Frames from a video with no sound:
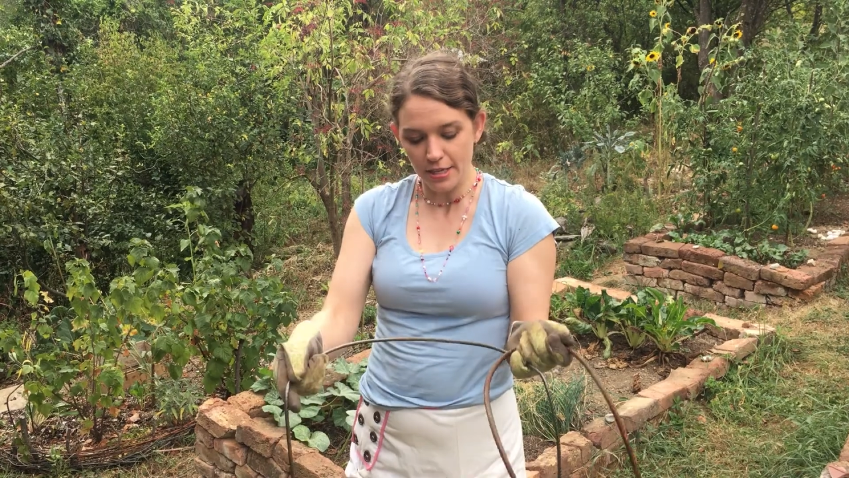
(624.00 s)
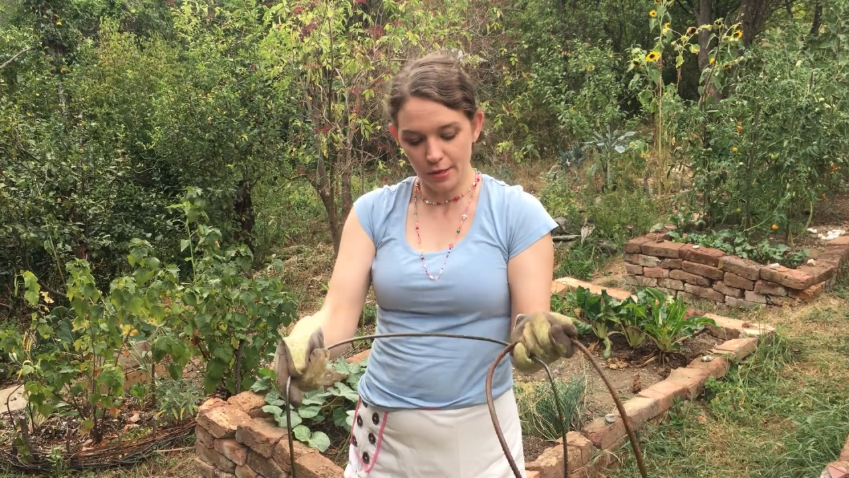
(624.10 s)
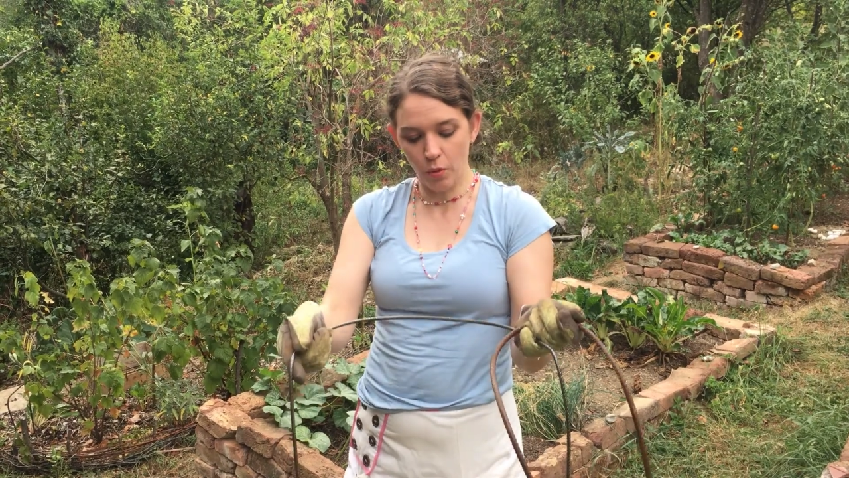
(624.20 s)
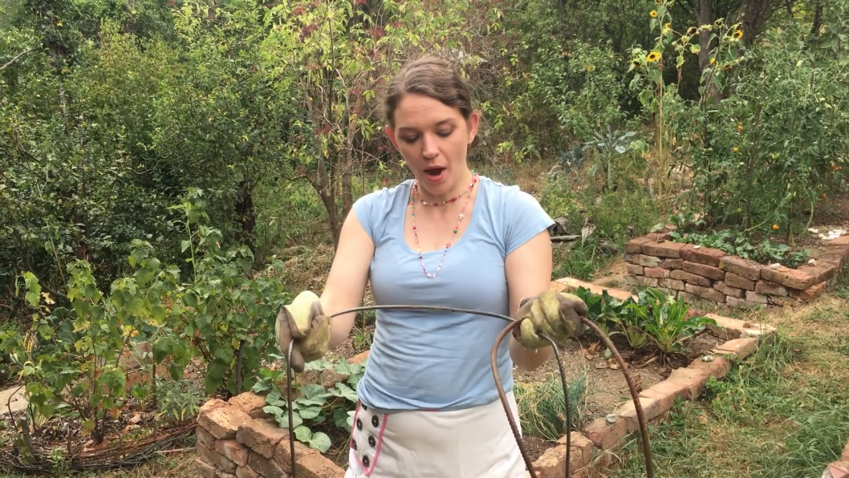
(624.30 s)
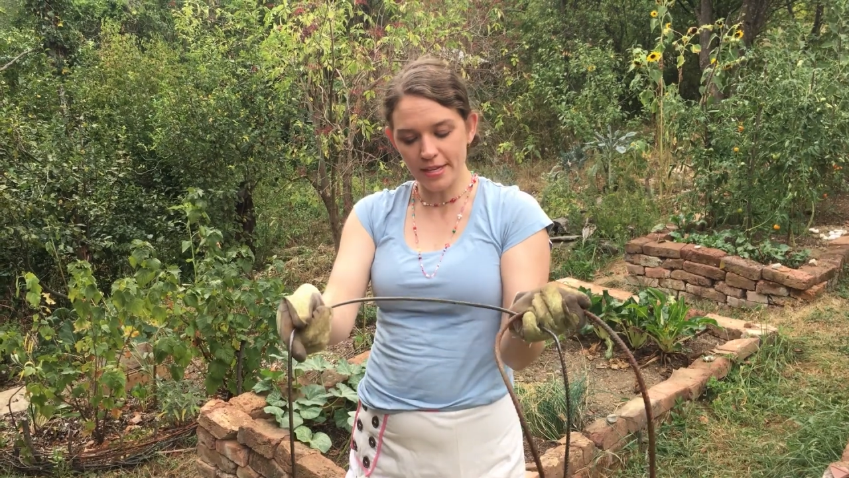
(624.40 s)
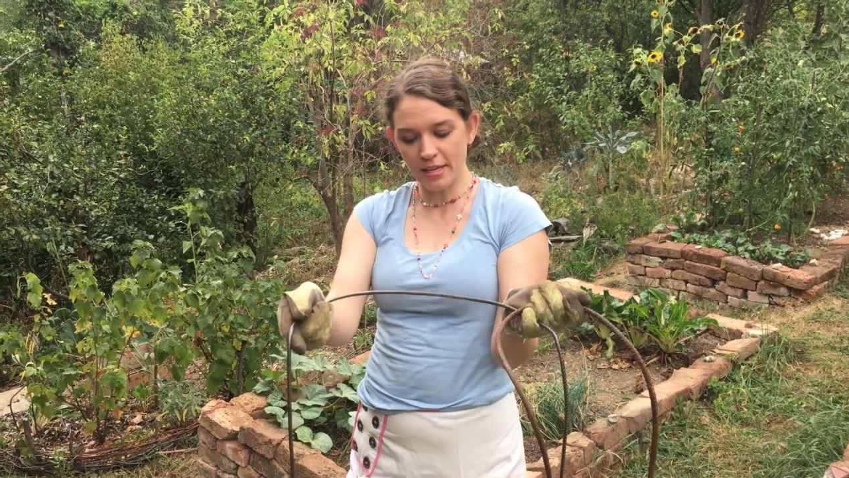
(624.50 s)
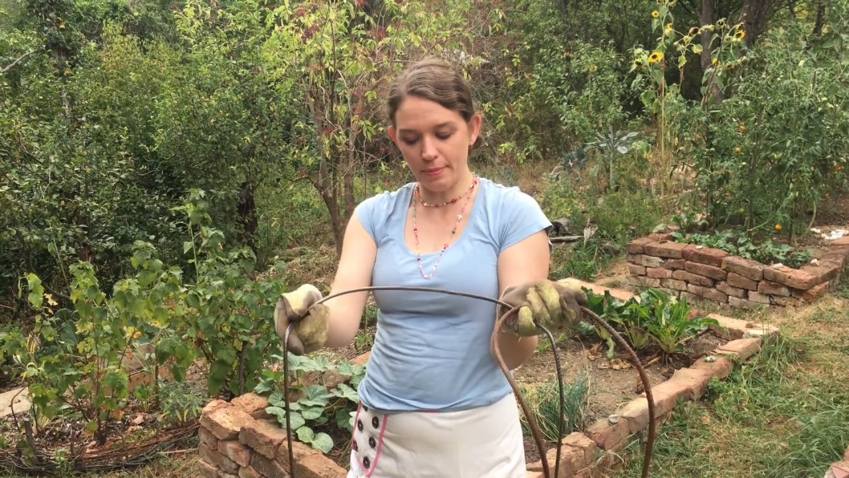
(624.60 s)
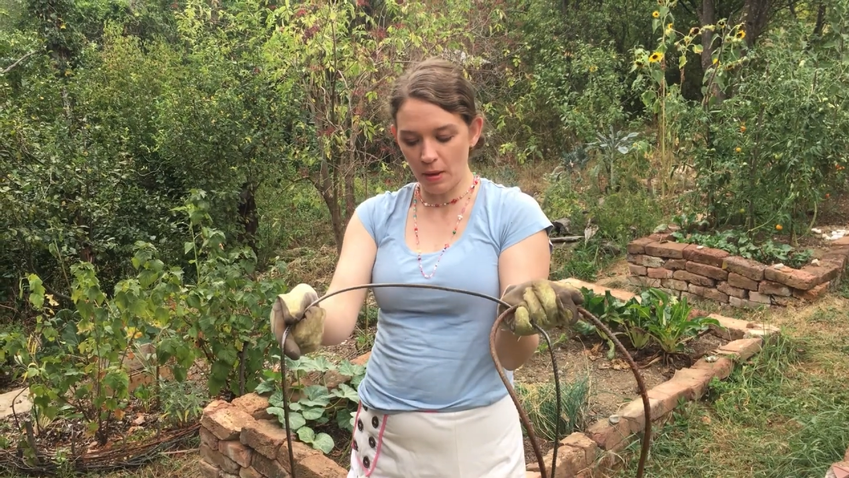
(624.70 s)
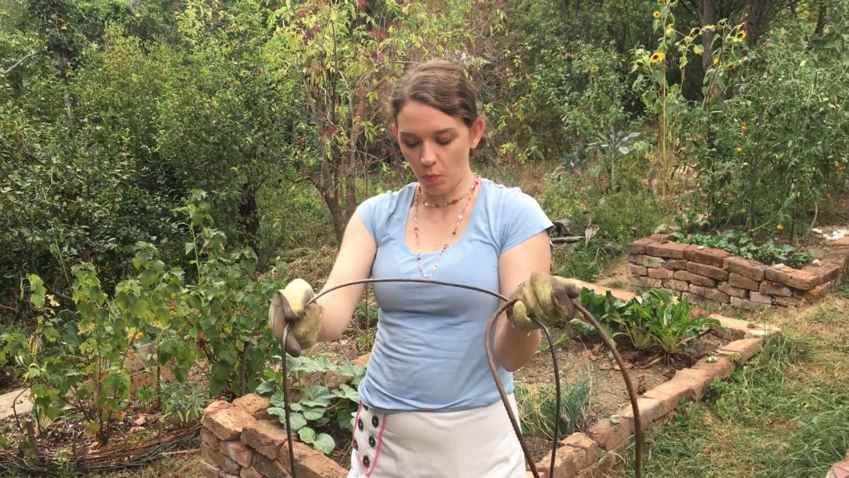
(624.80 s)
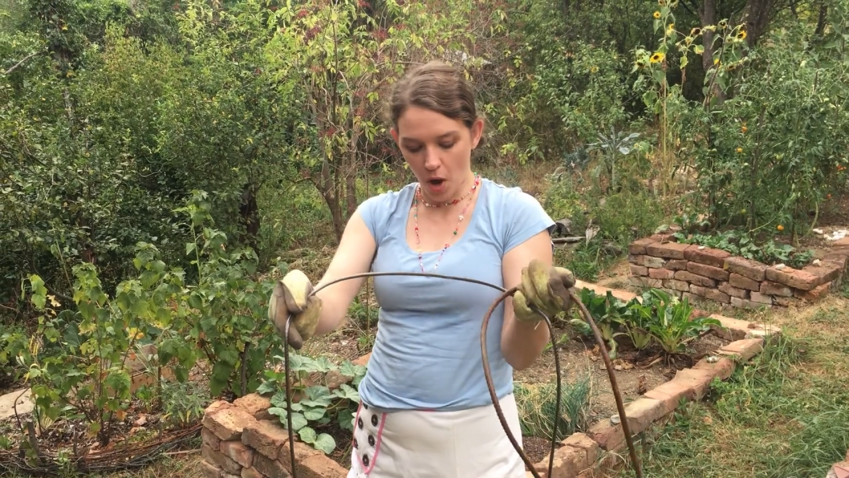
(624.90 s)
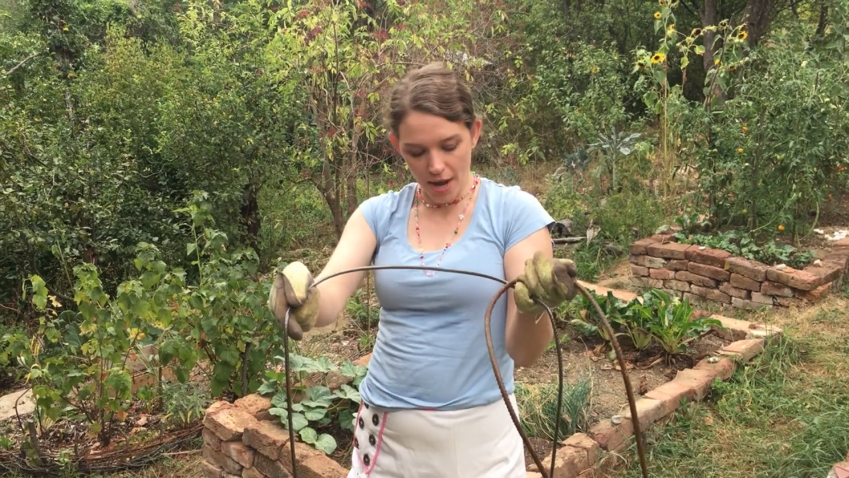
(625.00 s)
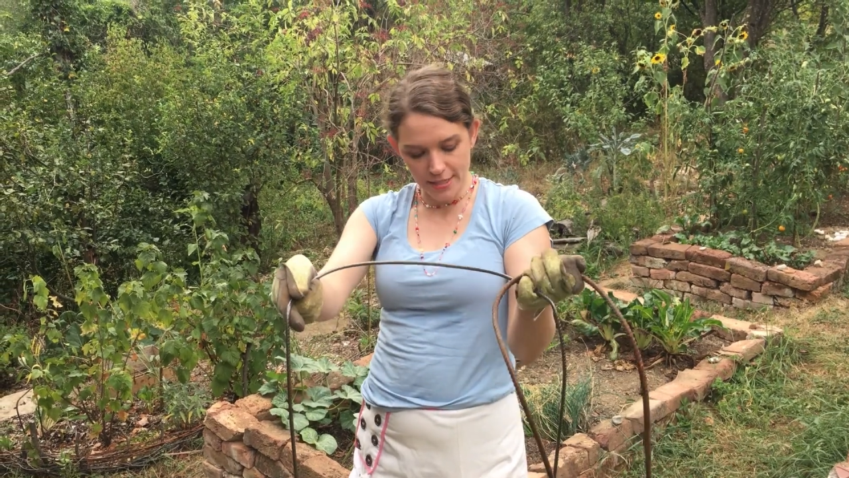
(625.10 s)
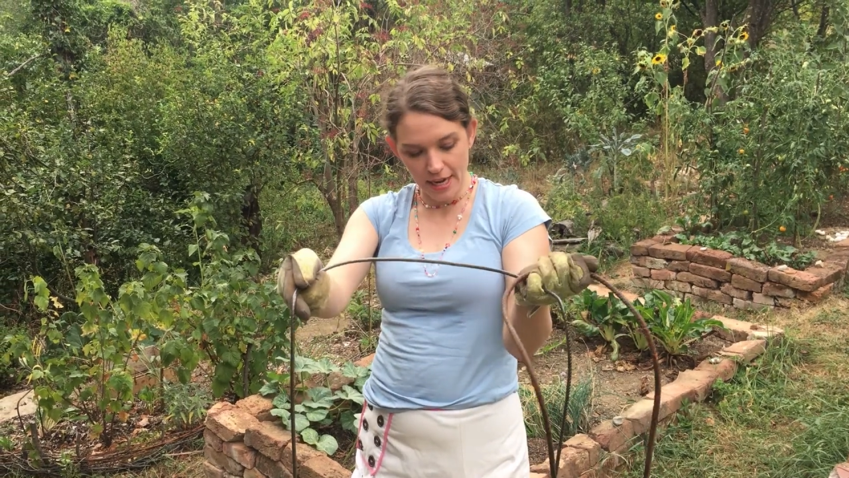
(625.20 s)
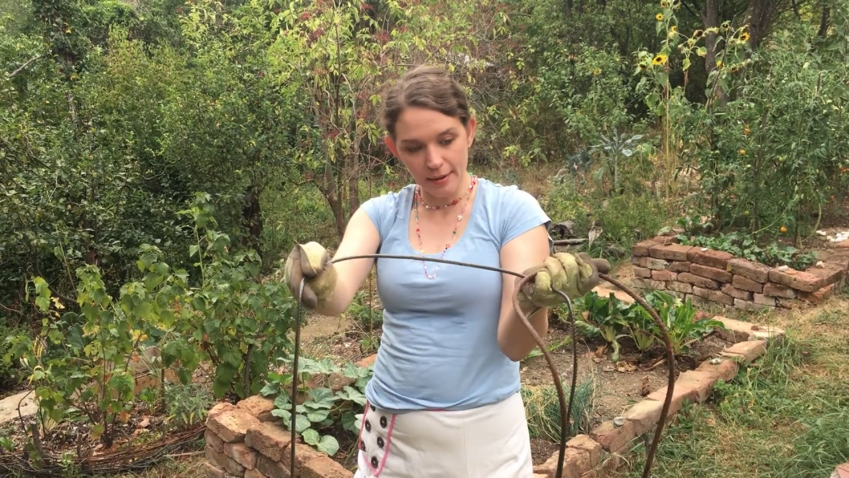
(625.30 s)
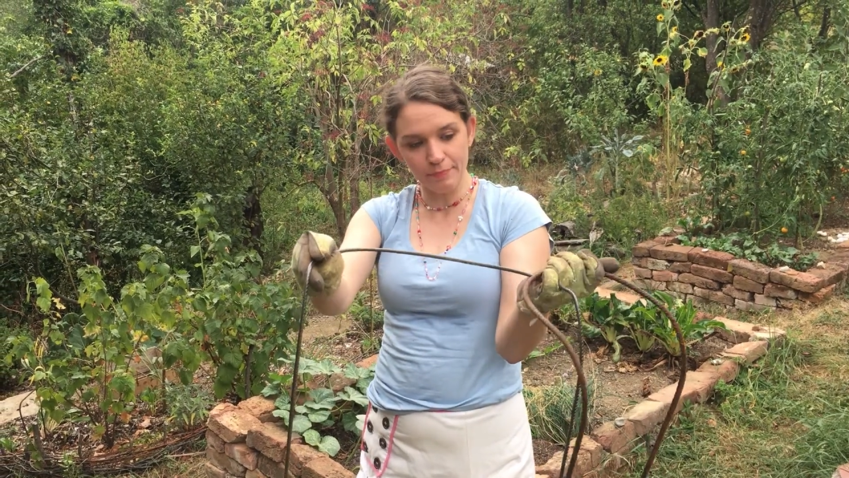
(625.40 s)
is quite a bit
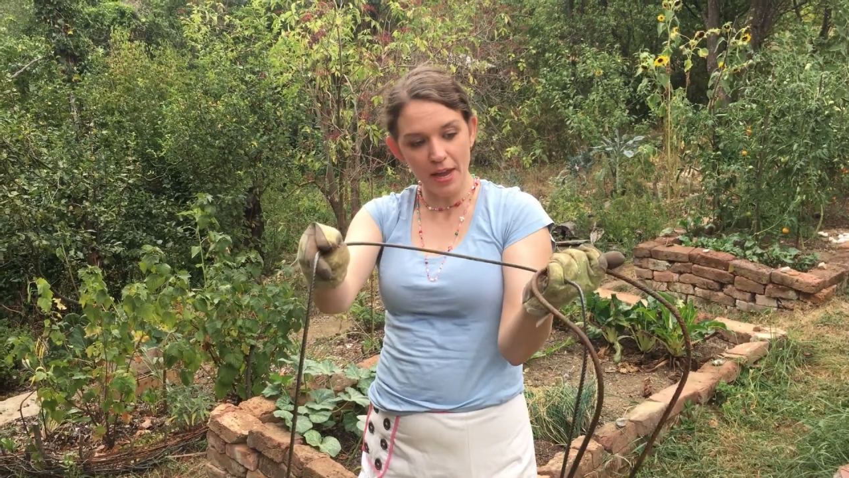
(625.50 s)
wider